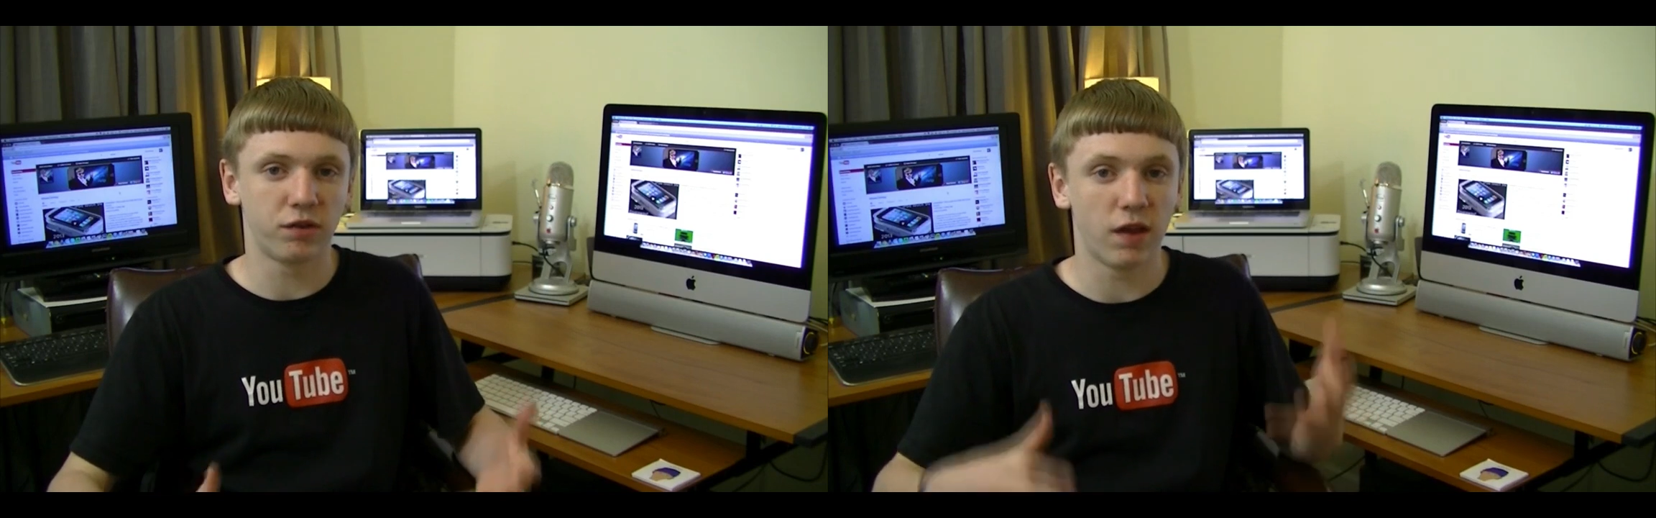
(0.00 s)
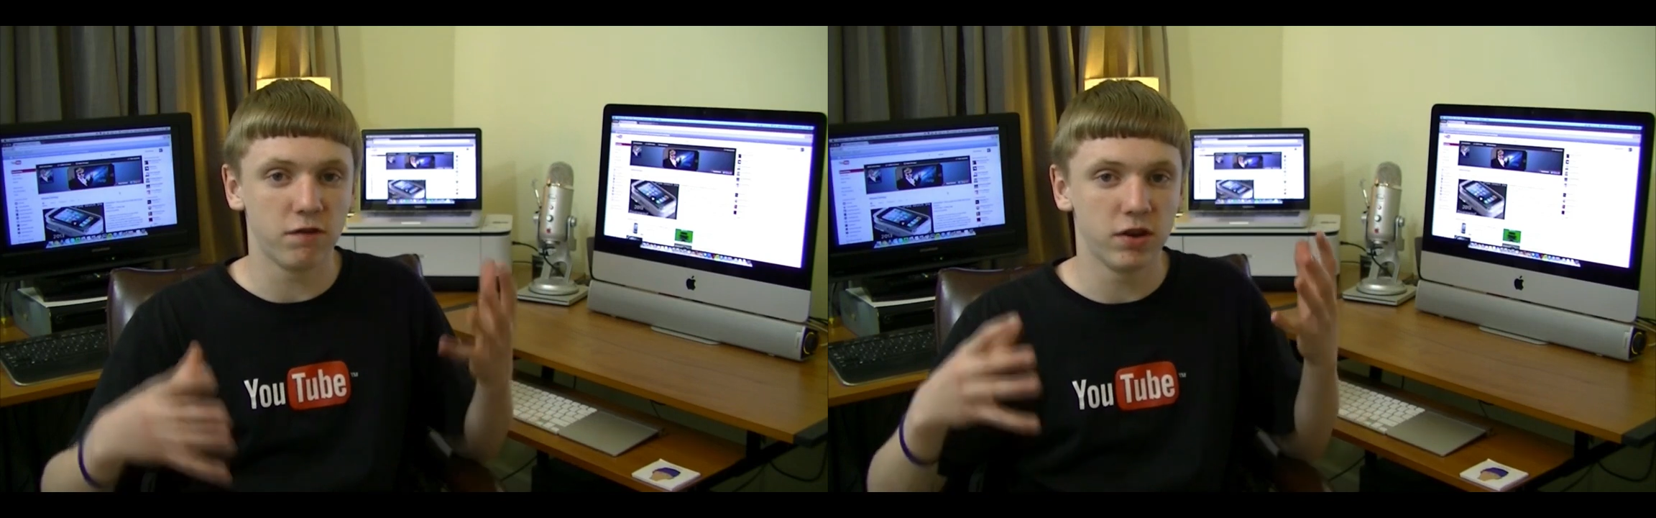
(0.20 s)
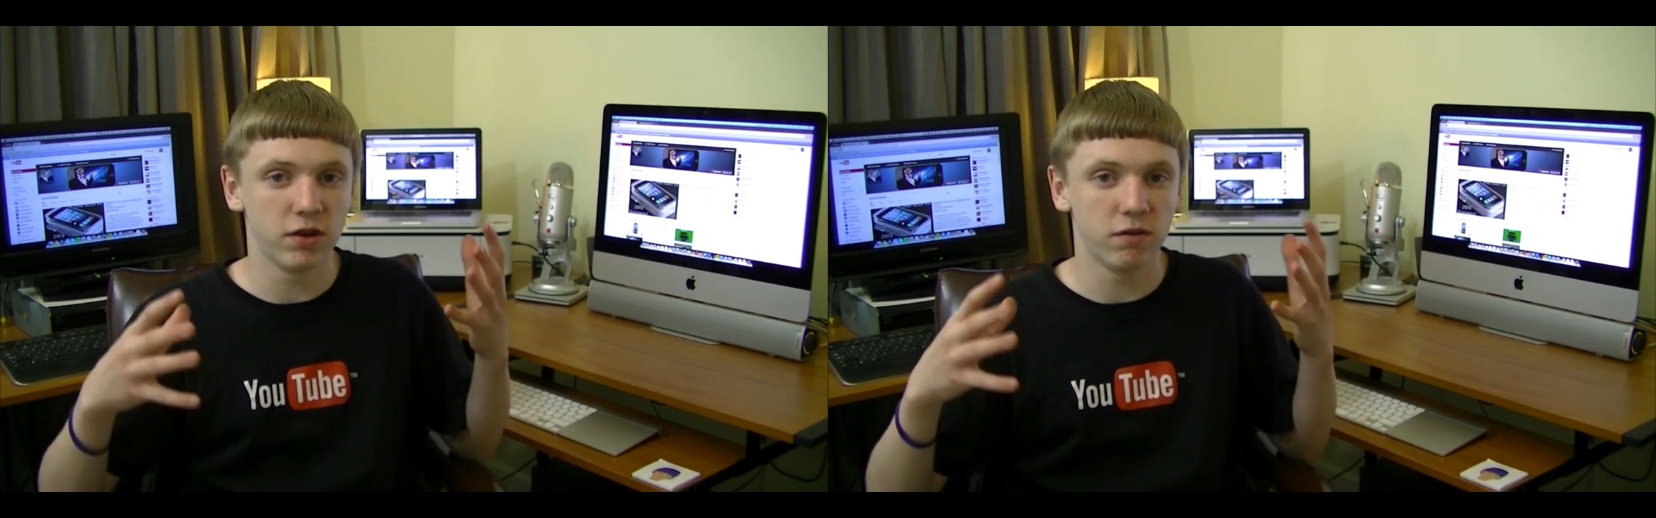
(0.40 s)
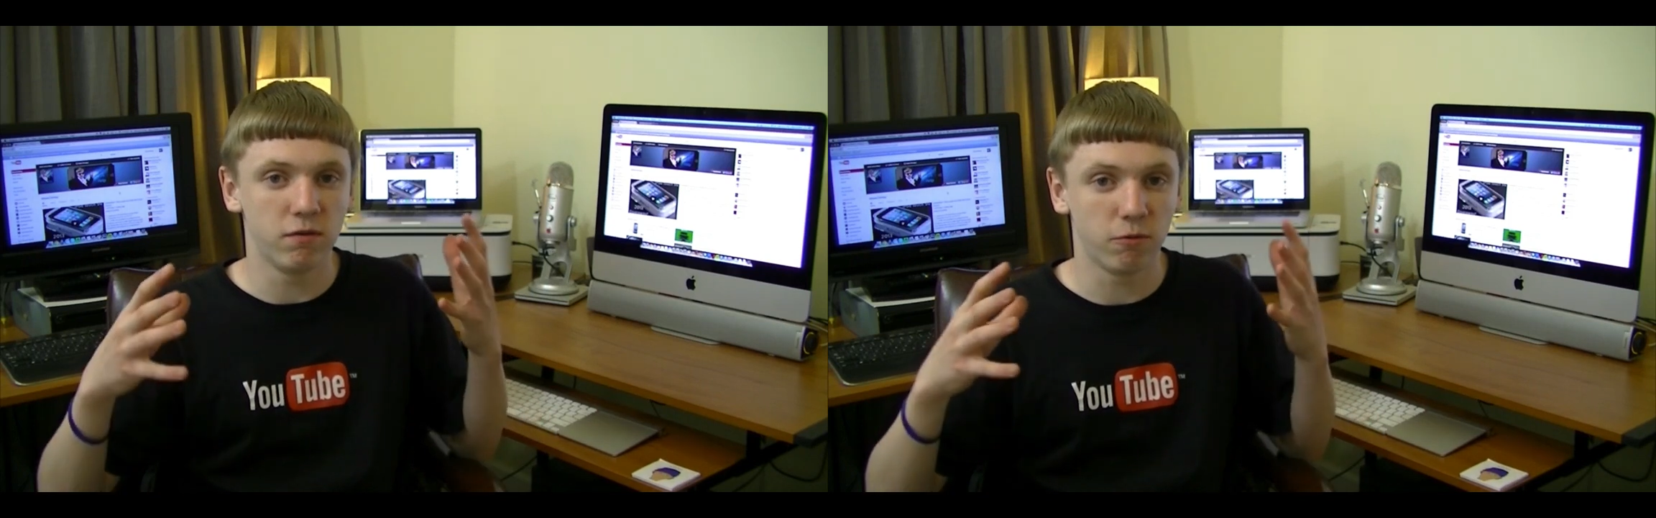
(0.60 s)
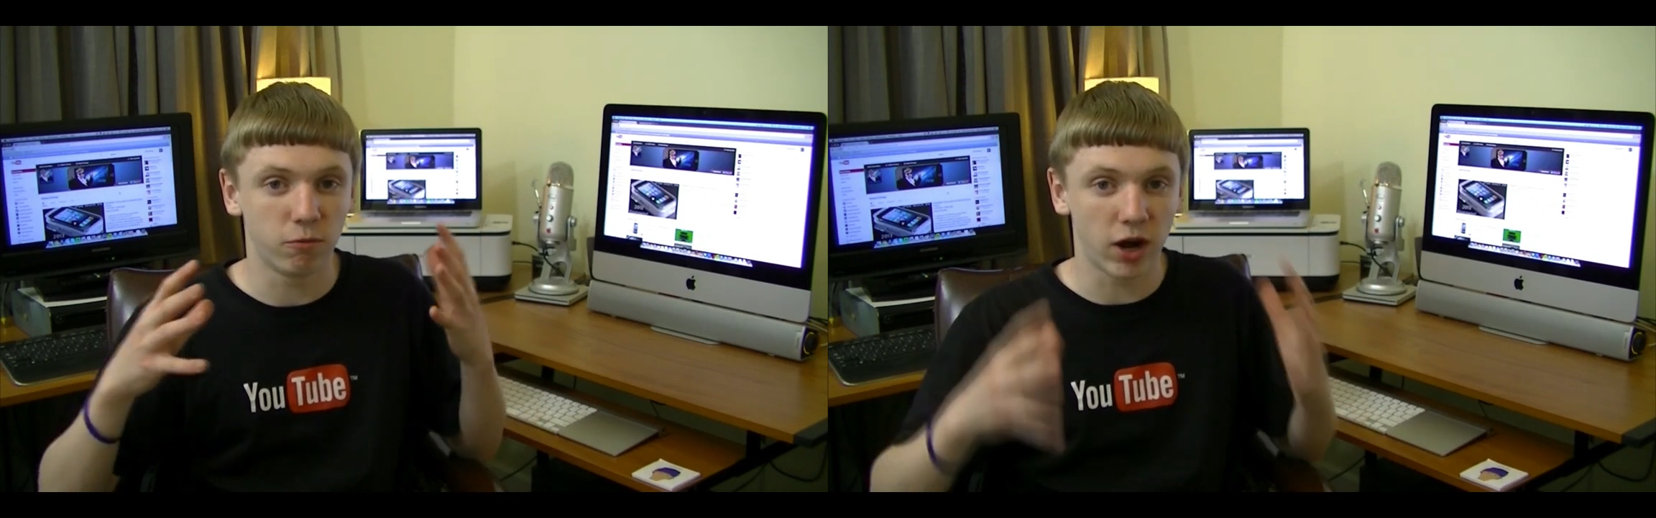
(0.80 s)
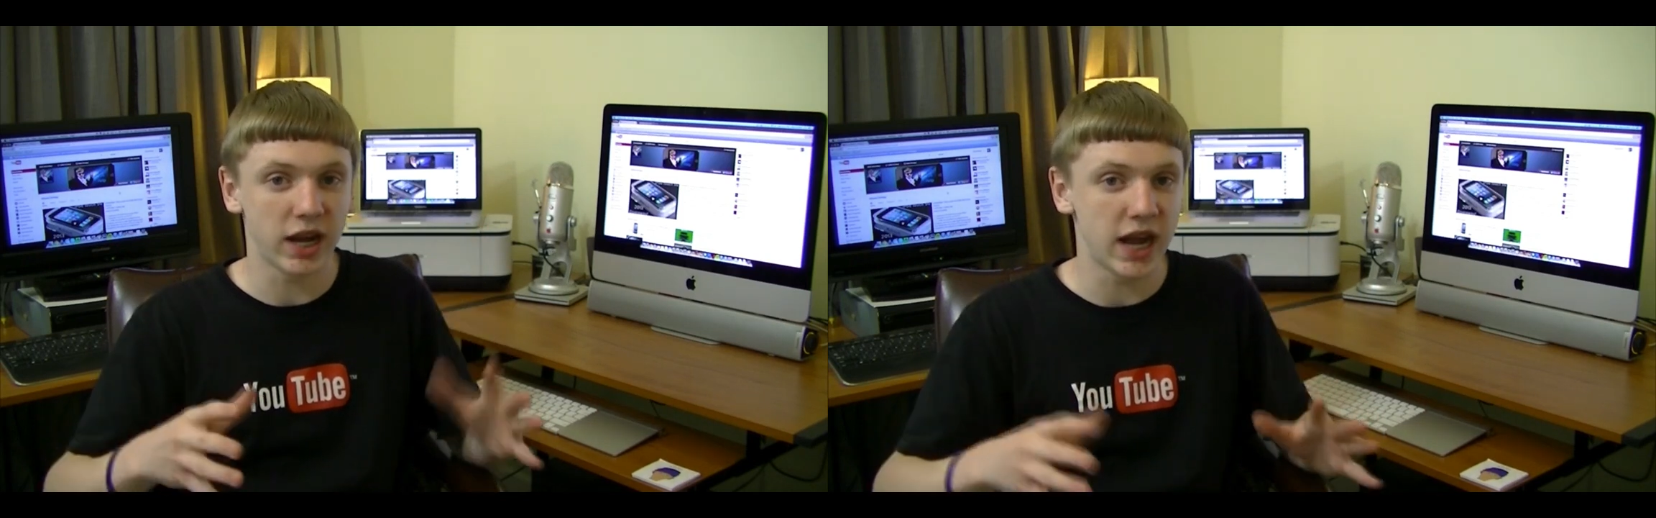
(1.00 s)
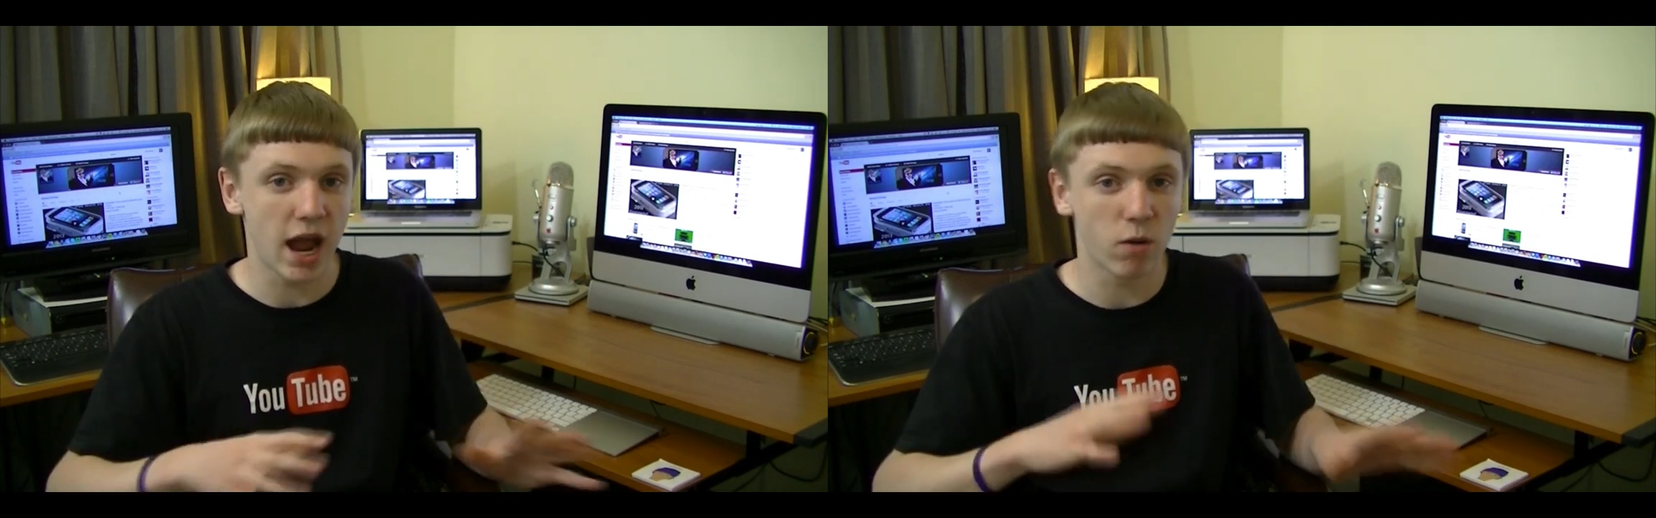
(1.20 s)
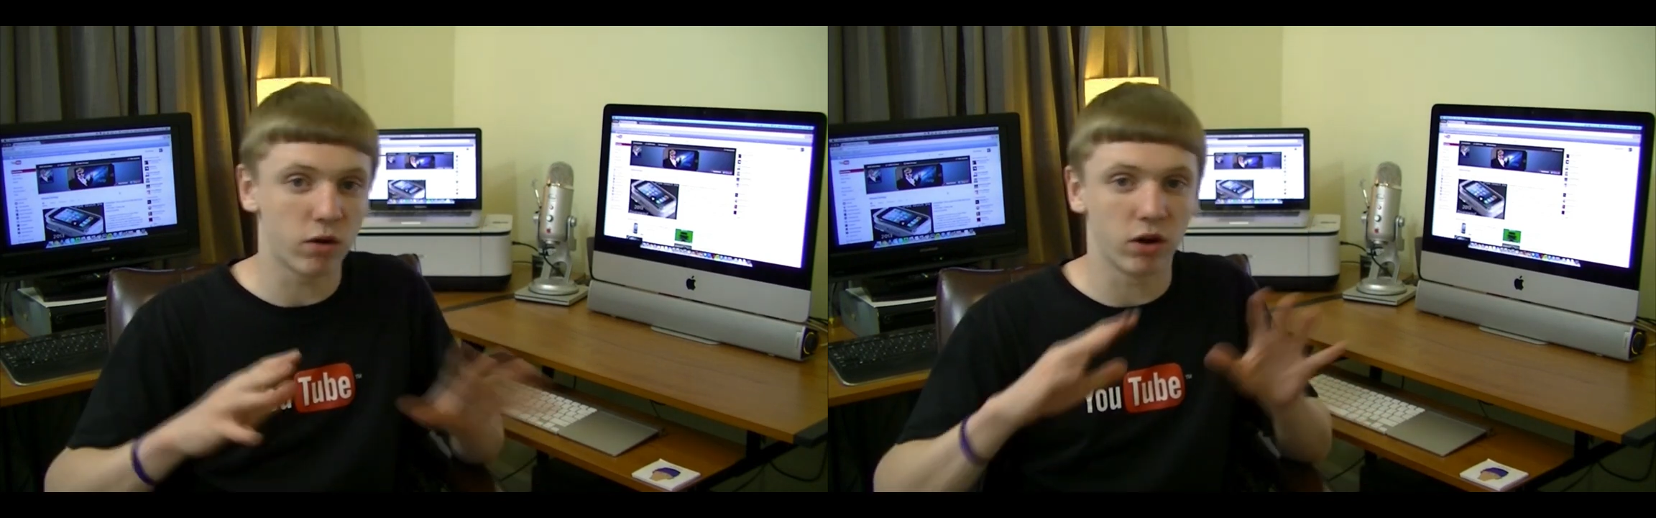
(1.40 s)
7 right now,